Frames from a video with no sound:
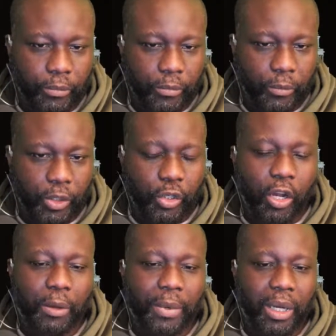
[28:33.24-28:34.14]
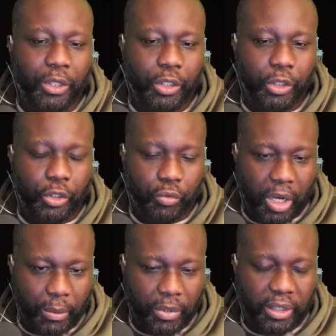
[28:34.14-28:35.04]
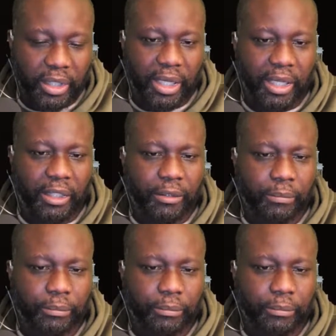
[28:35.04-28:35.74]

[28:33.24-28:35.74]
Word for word: we talk about trauma and,